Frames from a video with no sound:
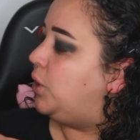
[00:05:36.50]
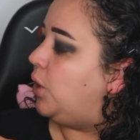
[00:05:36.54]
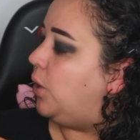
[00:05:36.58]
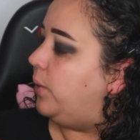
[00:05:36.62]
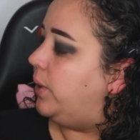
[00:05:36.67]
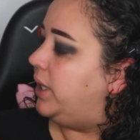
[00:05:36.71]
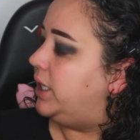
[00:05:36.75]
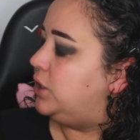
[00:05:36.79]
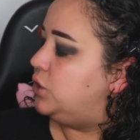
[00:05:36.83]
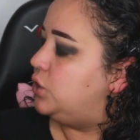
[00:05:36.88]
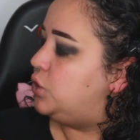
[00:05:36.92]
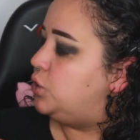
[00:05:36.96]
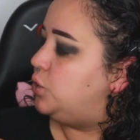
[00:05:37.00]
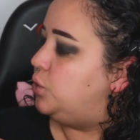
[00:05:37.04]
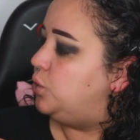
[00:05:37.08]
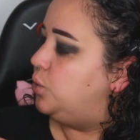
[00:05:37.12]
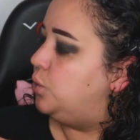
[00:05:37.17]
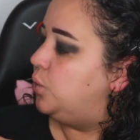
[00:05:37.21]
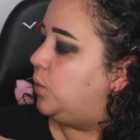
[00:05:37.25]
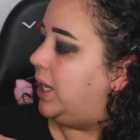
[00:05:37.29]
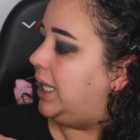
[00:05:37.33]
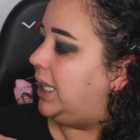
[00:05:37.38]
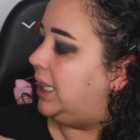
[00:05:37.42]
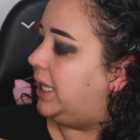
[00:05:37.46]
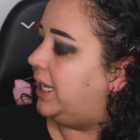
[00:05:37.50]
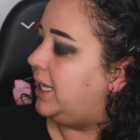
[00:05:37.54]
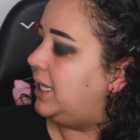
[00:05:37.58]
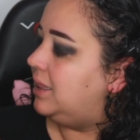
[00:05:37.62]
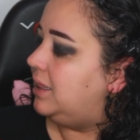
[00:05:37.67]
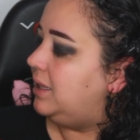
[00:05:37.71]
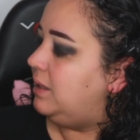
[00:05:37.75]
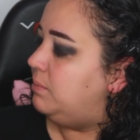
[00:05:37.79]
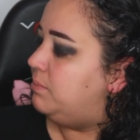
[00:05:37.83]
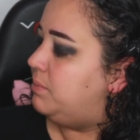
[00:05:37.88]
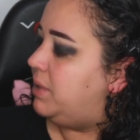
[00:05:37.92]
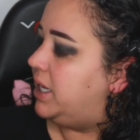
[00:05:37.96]
going to
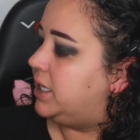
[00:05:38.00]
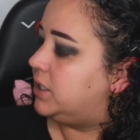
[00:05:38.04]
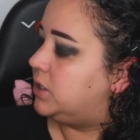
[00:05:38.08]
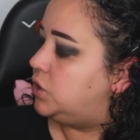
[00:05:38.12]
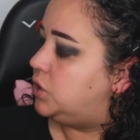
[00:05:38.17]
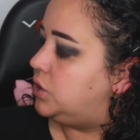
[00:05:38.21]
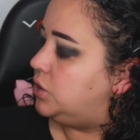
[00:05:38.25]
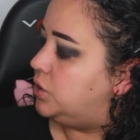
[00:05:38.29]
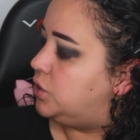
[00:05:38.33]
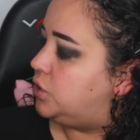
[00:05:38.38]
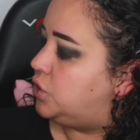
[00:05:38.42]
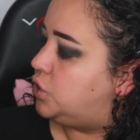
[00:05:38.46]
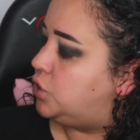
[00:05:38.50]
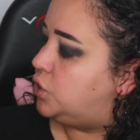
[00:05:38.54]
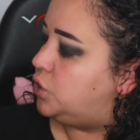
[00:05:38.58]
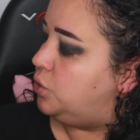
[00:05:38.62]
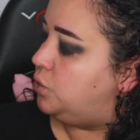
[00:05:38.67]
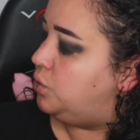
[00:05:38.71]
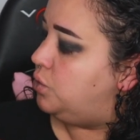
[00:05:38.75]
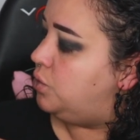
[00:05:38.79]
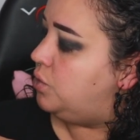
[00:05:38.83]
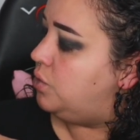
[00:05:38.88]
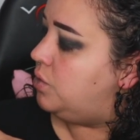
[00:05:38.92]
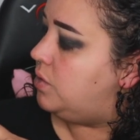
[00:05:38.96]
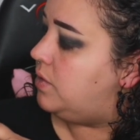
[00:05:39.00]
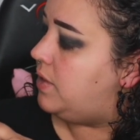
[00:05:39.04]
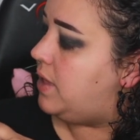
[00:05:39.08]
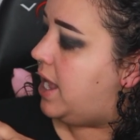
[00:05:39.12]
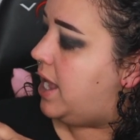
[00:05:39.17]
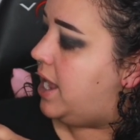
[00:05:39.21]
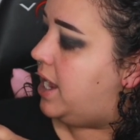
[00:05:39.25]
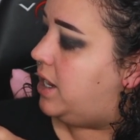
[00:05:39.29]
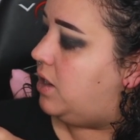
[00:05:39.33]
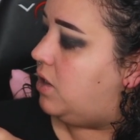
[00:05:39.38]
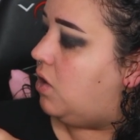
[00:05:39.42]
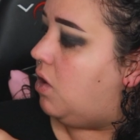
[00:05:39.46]
lightly mix Soothe
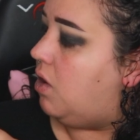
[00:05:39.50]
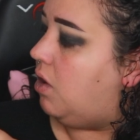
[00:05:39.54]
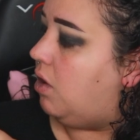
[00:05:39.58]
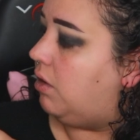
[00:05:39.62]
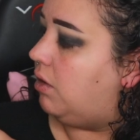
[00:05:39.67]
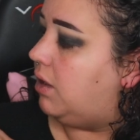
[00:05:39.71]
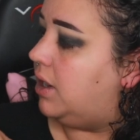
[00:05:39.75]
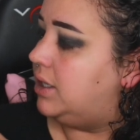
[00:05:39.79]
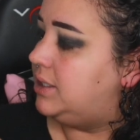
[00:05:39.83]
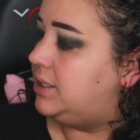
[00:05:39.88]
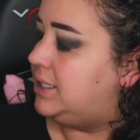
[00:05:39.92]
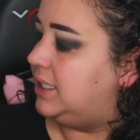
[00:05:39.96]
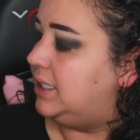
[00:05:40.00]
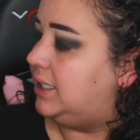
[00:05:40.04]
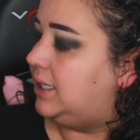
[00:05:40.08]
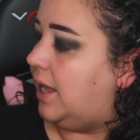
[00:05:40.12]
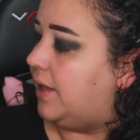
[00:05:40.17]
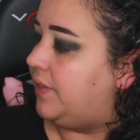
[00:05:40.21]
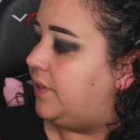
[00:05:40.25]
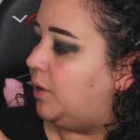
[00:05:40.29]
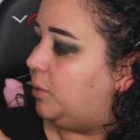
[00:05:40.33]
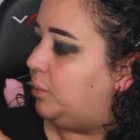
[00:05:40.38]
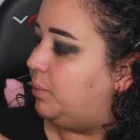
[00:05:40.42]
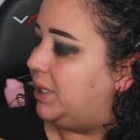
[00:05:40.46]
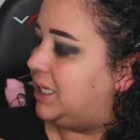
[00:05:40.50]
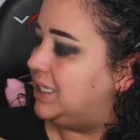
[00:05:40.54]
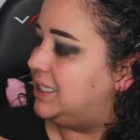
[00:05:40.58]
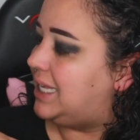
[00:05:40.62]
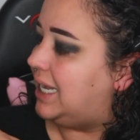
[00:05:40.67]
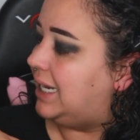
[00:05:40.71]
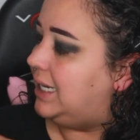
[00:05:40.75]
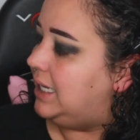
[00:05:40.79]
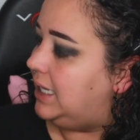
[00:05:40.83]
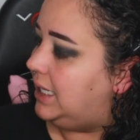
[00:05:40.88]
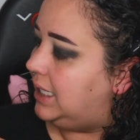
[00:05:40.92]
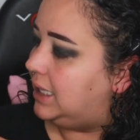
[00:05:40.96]
and Aura together because
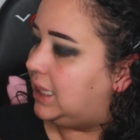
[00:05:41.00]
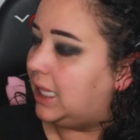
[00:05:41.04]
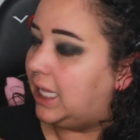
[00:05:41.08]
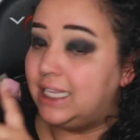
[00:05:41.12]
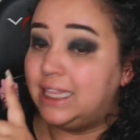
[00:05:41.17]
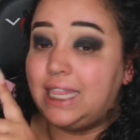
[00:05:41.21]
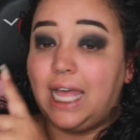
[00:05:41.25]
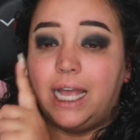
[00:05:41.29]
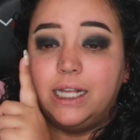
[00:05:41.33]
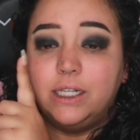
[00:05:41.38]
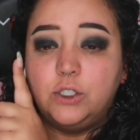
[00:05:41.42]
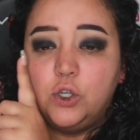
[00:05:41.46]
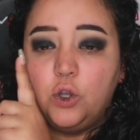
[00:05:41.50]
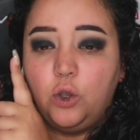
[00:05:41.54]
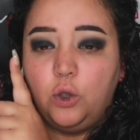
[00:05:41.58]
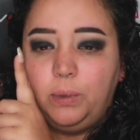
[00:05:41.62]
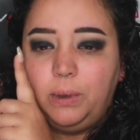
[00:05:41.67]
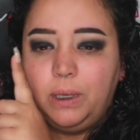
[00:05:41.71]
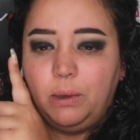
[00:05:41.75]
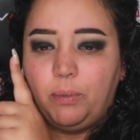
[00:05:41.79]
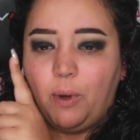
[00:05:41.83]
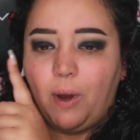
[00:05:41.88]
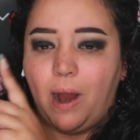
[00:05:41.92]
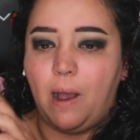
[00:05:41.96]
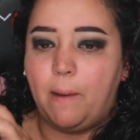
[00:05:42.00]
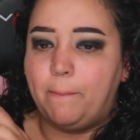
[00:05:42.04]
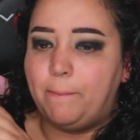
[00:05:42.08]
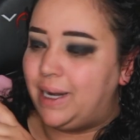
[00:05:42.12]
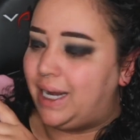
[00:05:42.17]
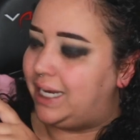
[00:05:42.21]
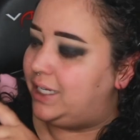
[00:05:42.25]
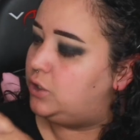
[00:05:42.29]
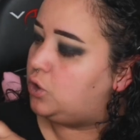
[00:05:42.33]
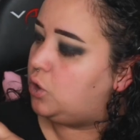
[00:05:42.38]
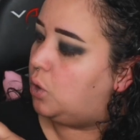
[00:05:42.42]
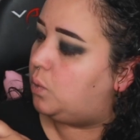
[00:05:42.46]
I need like that taupey brown,
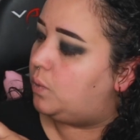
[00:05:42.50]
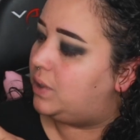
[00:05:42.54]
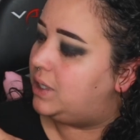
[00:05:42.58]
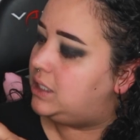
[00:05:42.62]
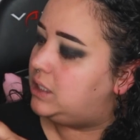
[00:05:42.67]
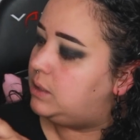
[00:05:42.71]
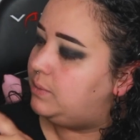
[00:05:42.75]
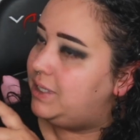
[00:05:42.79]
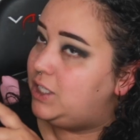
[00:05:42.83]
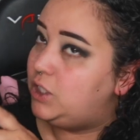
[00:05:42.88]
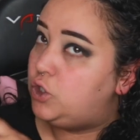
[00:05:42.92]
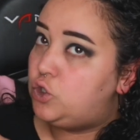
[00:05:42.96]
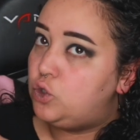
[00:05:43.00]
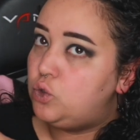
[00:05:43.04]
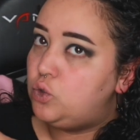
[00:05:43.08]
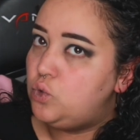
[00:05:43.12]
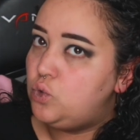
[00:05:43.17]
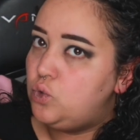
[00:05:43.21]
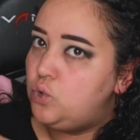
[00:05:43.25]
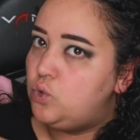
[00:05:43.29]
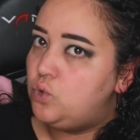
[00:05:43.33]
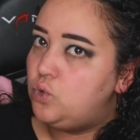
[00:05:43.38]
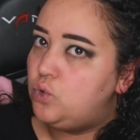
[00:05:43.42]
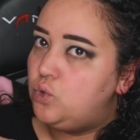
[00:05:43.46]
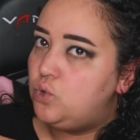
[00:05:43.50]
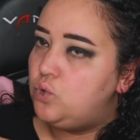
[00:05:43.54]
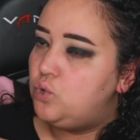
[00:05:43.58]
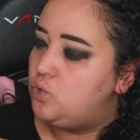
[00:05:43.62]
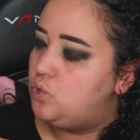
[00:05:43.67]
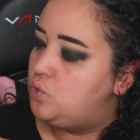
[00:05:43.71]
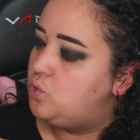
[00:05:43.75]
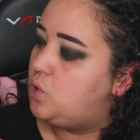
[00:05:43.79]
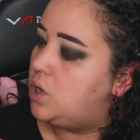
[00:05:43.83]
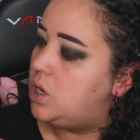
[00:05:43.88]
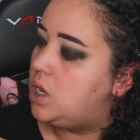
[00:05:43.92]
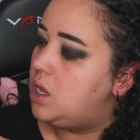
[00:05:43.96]
but I don't want it to be
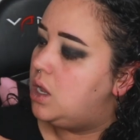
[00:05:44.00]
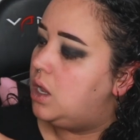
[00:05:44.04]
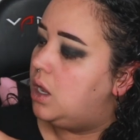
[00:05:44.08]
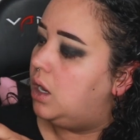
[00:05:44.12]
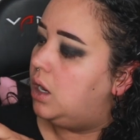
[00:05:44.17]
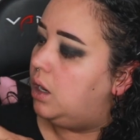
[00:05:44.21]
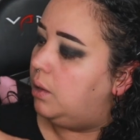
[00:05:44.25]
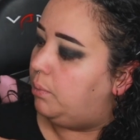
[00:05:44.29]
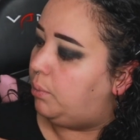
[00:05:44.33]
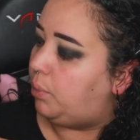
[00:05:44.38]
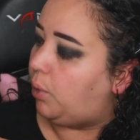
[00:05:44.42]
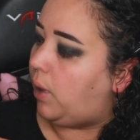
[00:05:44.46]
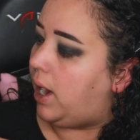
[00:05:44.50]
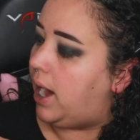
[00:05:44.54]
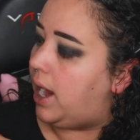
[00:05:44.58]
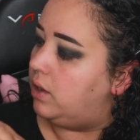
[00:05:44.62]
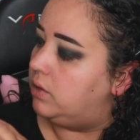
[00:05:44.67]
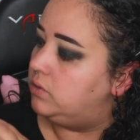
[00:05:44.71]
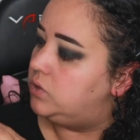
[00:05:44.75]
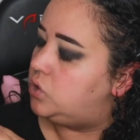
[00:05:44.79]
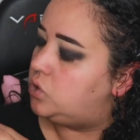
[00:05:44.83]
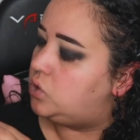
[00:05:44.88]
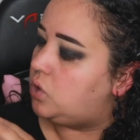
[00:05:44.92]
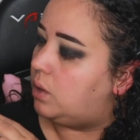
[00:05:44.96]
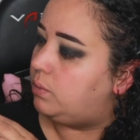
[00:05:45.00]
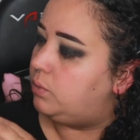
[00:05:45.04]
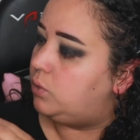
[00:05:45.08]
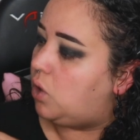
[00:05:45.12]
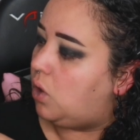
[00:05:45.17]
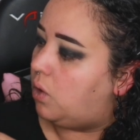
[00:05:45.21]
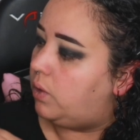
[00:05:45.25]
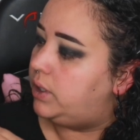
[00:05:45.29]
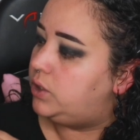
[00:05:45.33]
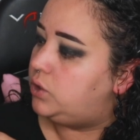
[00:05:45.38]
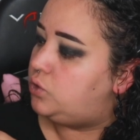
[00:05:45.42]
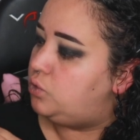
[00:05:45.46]
too brown. So I'm
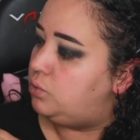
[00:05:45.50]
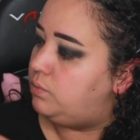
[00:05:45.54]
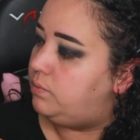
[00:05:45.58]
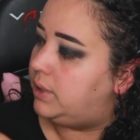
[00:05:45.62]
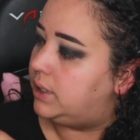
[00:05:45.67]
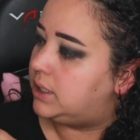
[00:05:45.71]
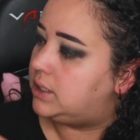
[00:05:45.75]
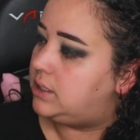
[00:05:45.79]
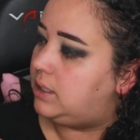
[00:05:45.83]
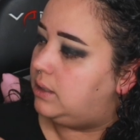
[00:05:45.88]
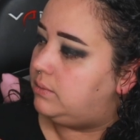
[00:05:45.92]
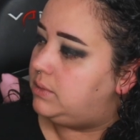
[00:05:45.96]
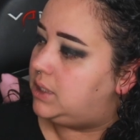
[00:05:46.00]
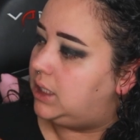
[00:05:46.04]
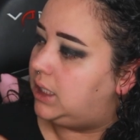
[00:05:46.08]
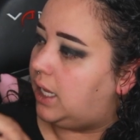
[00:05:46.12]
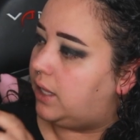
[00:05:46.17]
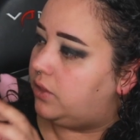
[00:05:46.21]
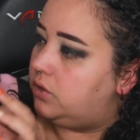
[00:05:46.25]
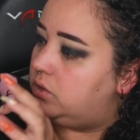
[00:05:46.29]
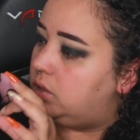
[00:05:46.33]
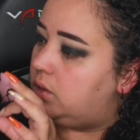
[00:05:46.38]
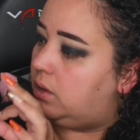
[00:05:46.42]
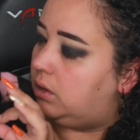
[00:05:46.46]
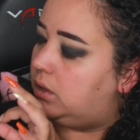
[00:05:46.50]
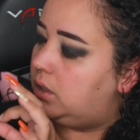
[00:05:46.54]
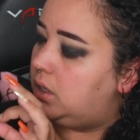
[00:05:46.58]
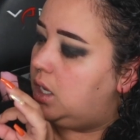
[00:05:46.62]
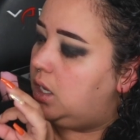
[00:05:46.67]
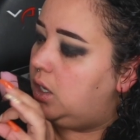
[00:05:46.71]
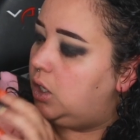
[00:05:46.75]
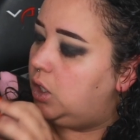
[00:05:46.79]
going to mix them together to